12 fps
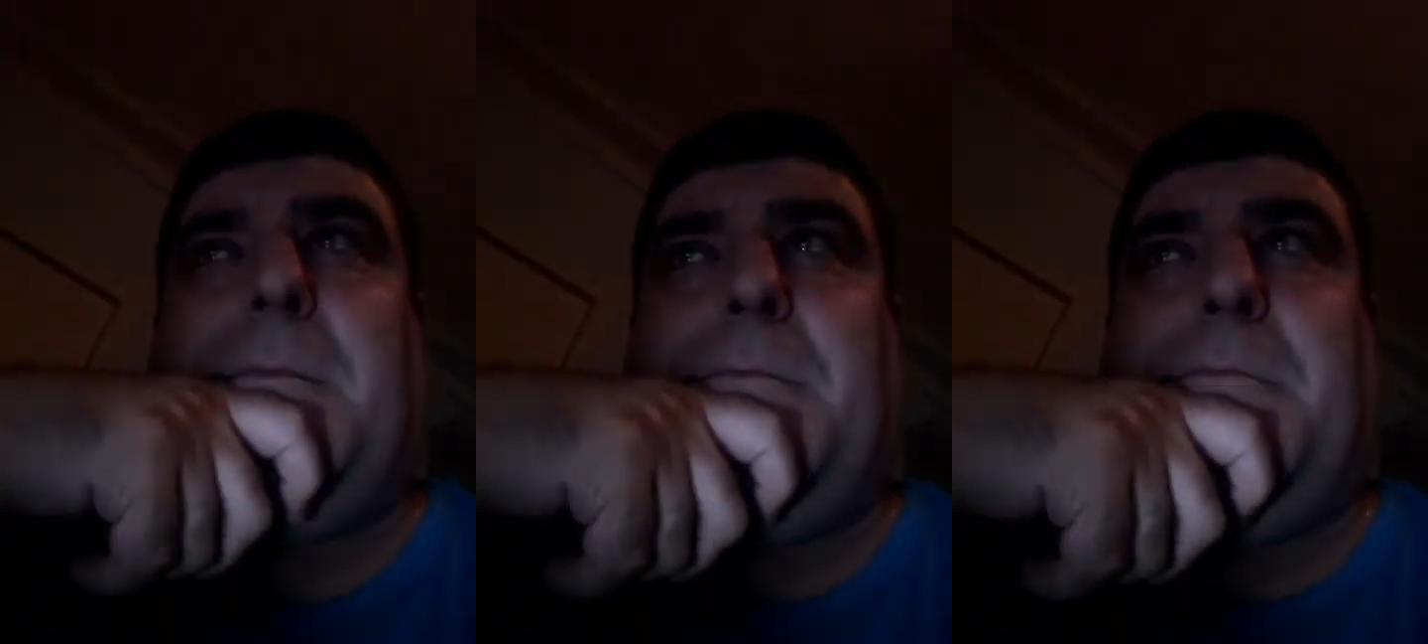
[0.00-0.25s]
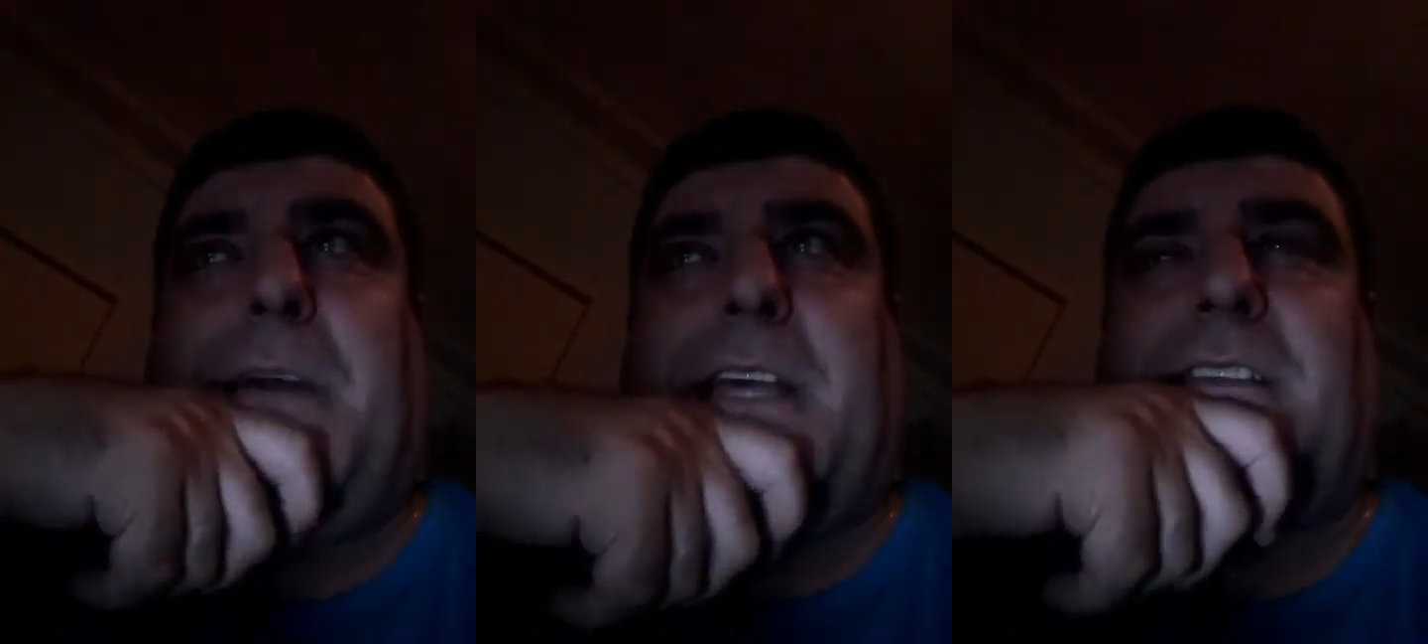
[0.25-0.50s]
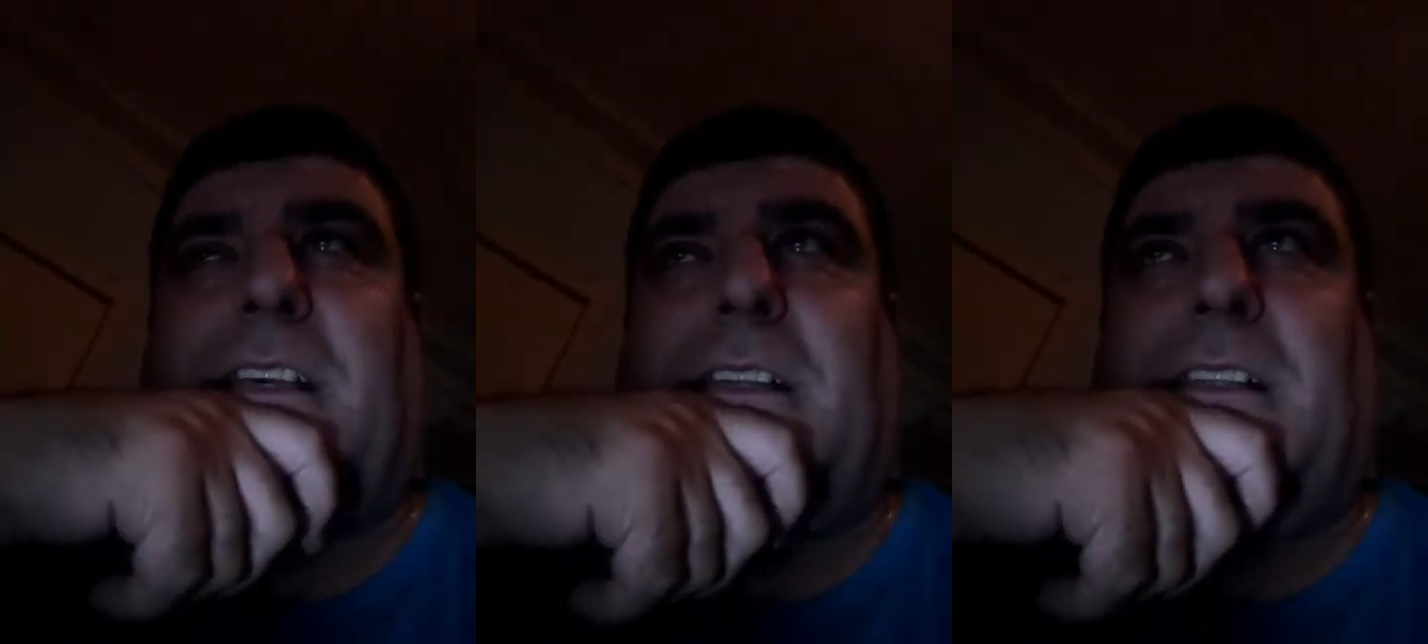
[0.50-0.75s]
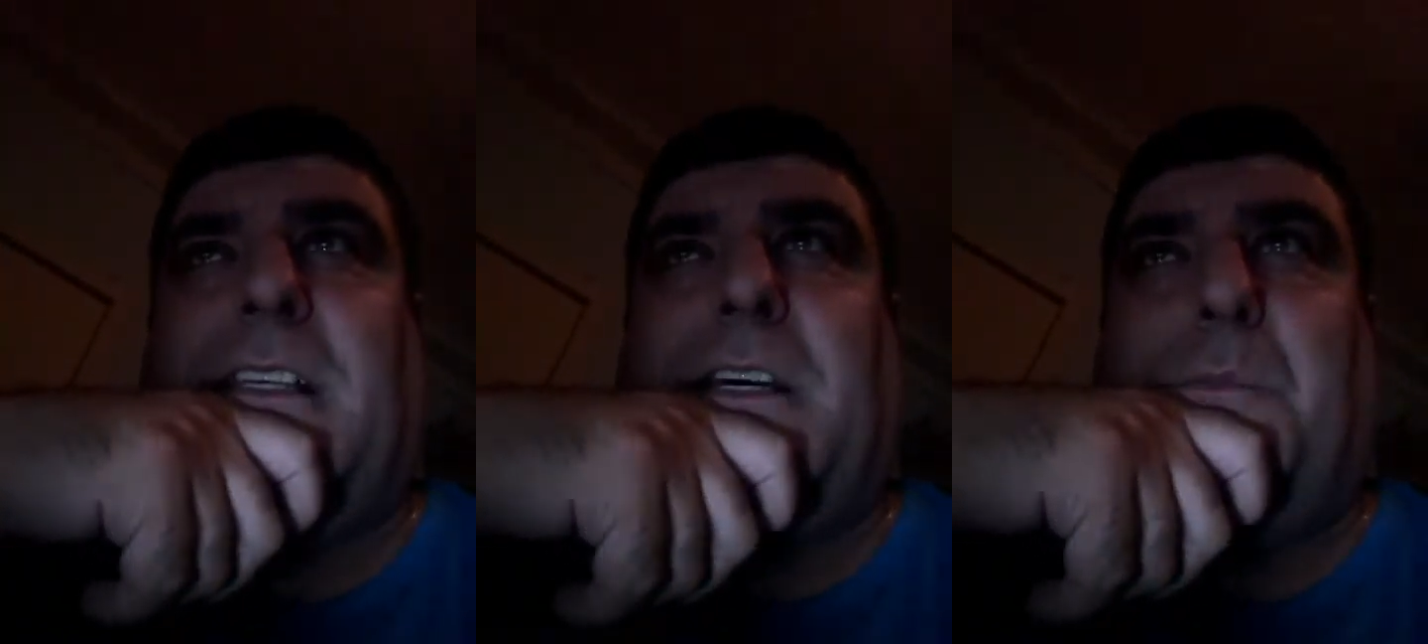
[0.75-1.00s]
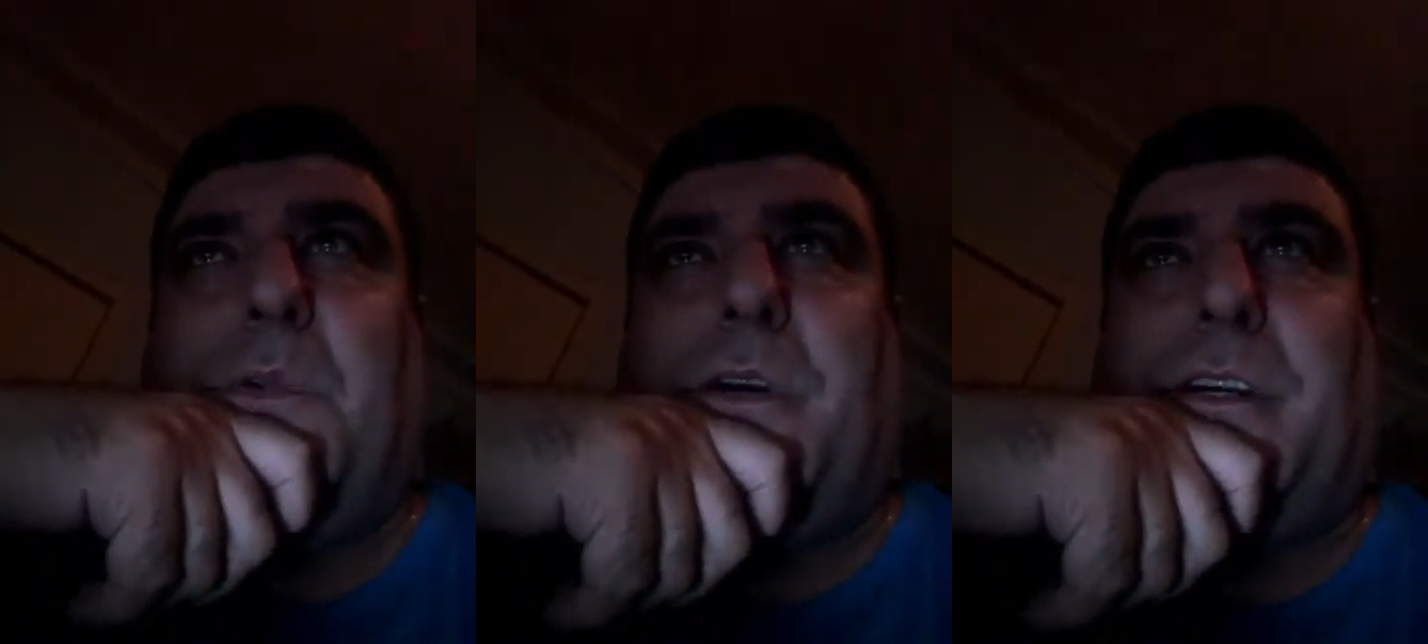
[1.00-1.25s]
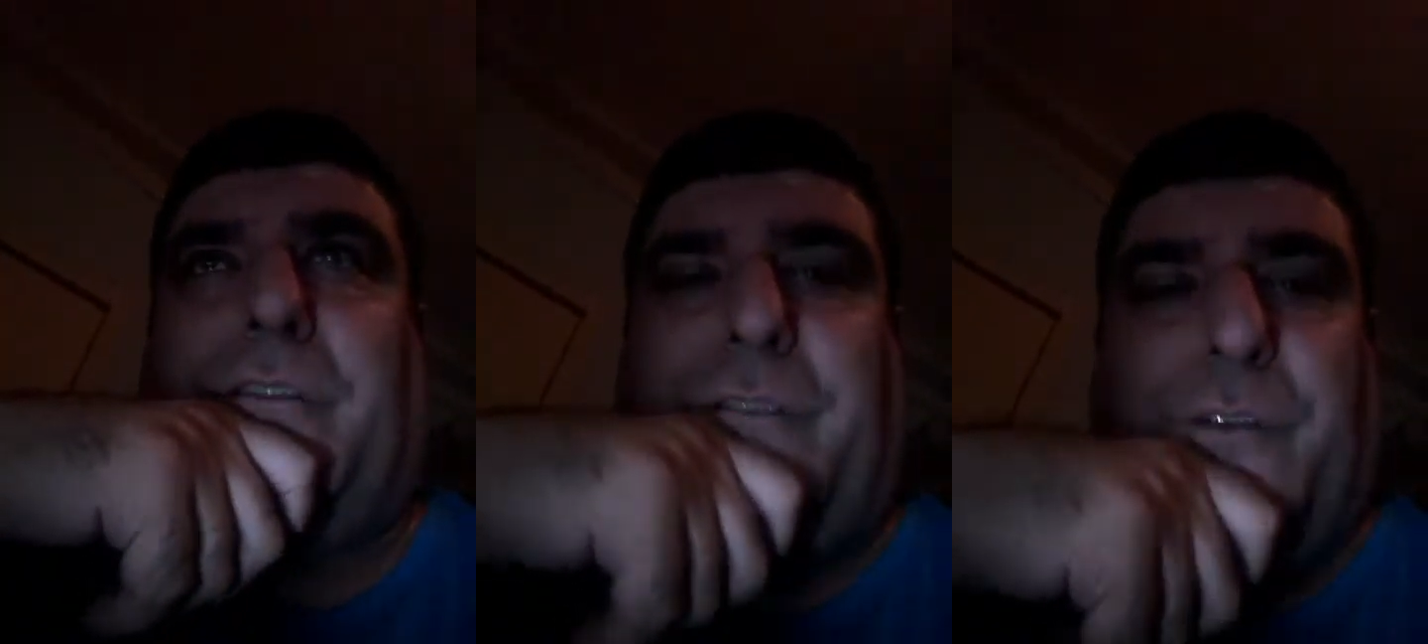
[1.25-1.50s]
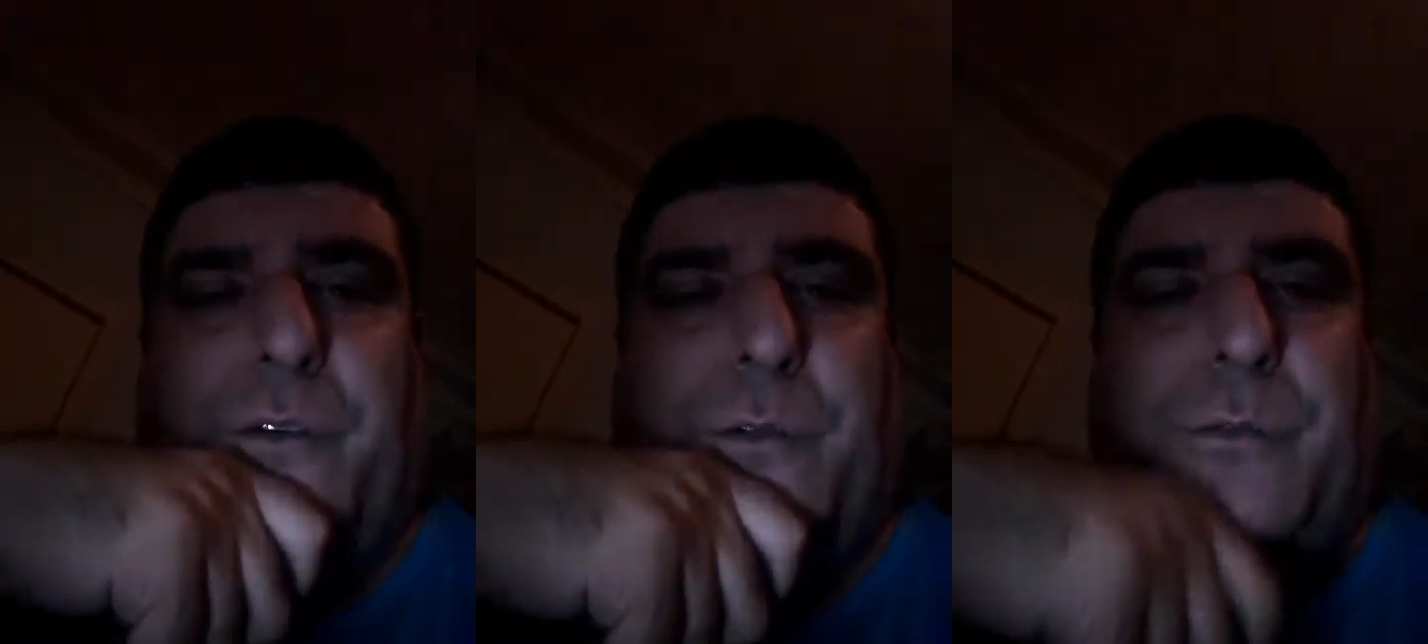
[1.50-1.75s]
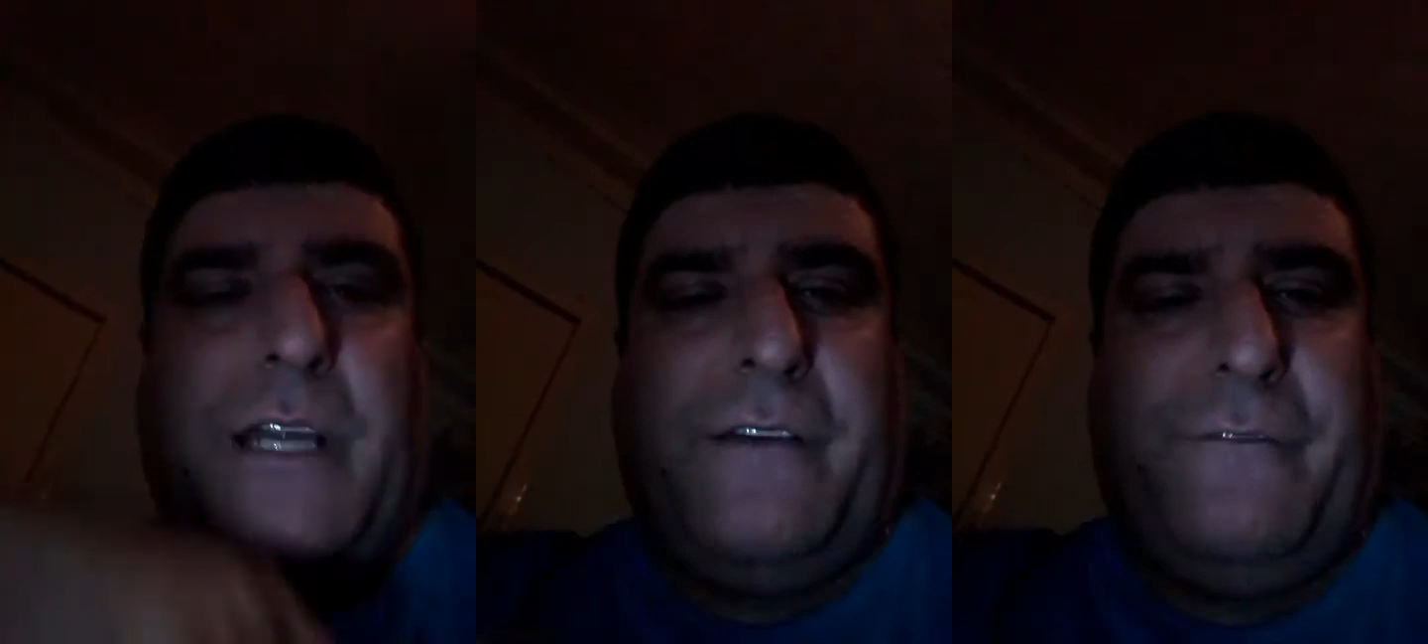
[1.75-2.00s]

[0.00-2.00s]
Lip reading: basically I'd work for